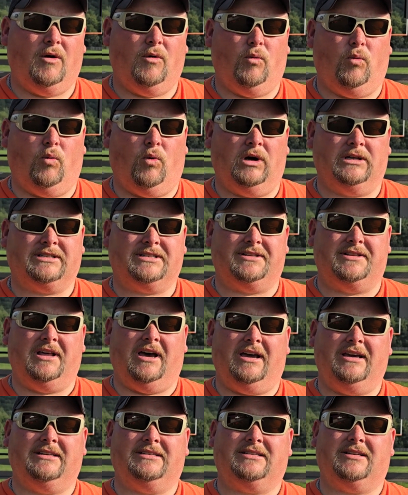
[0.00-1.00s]
What's
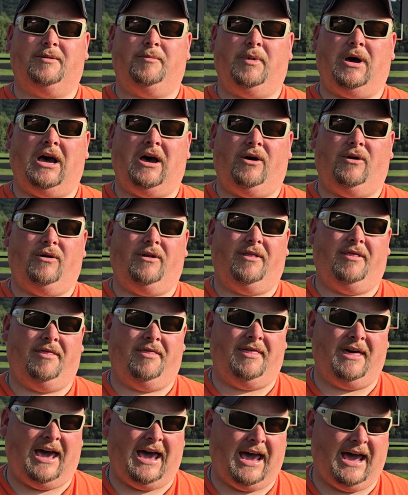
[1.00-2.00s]
nice about
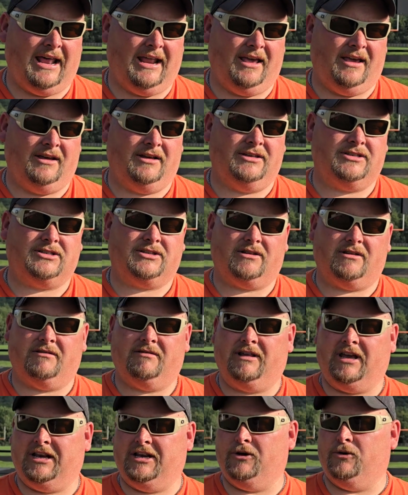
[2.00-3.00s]
that is
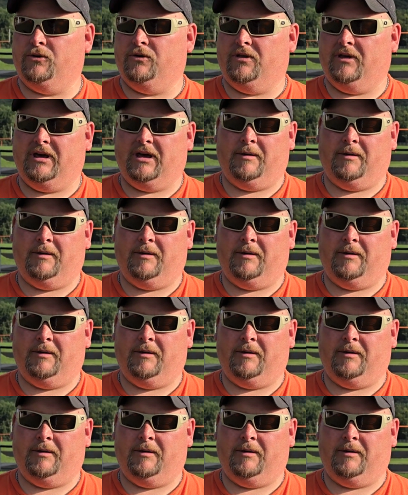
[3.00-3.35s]
they do,